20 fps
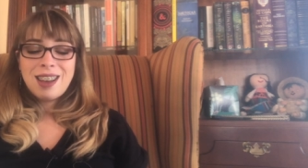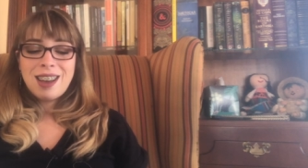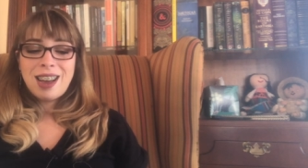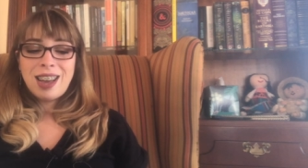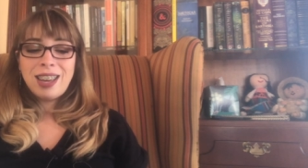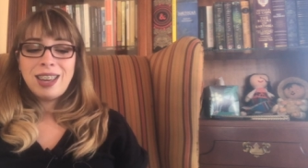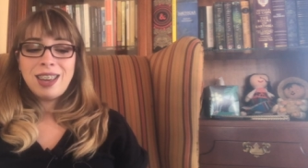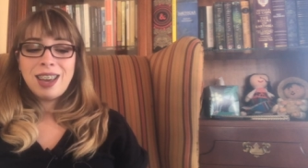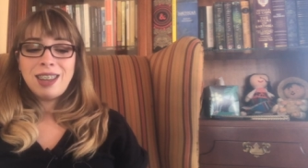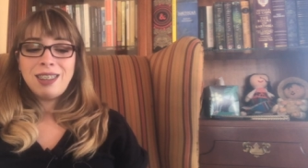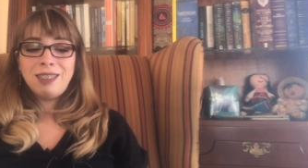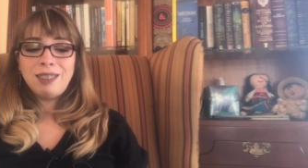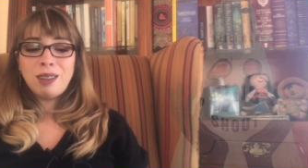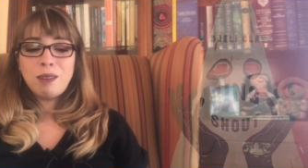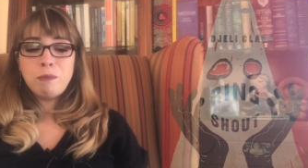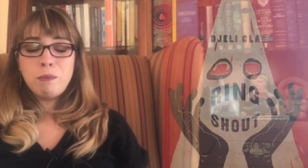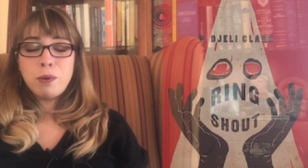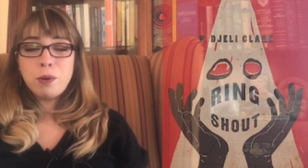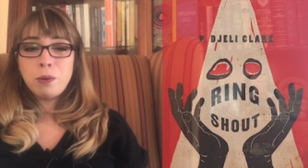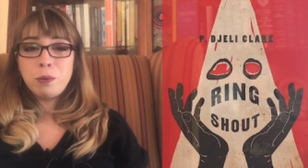i guess
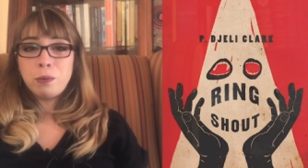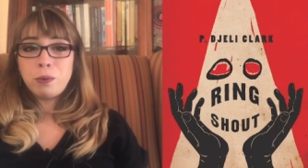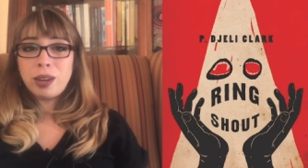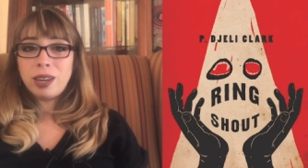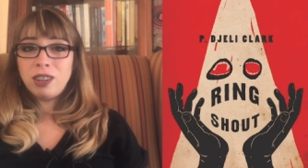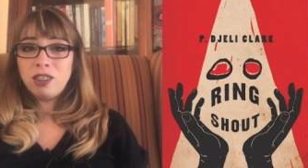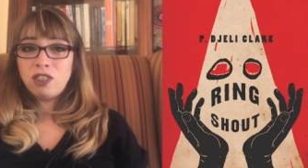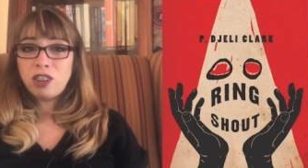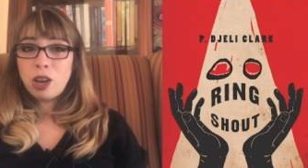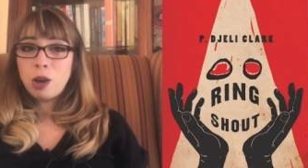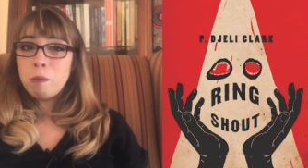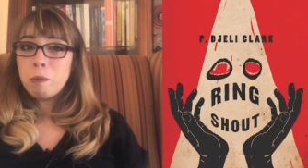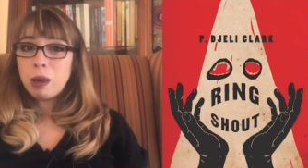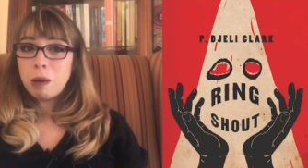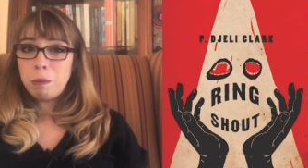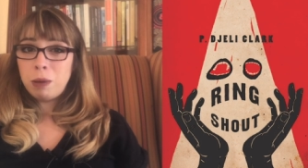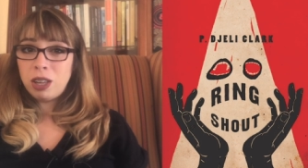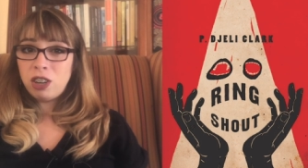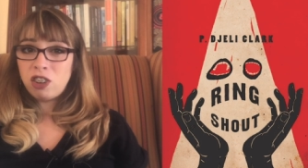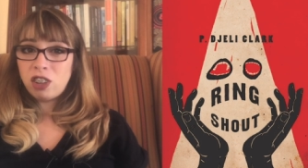i'll put ring shout
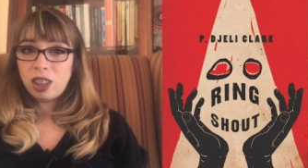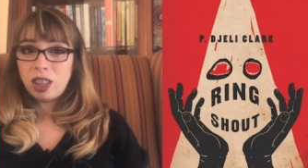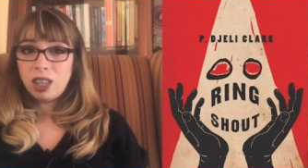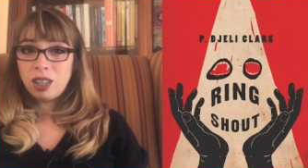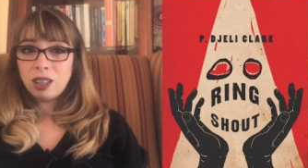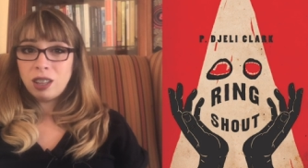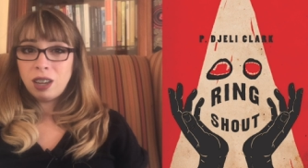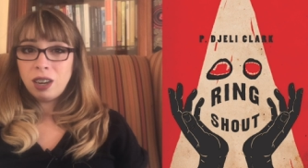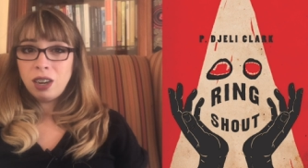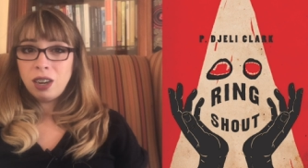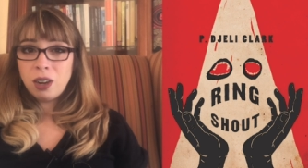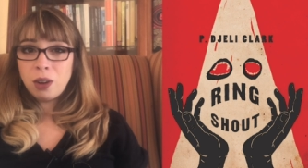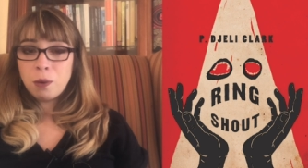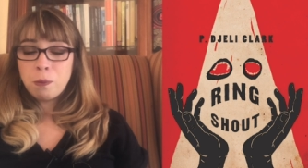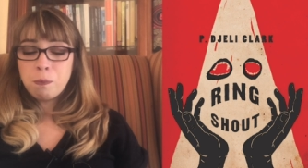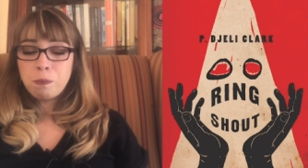by P. Djeli Clark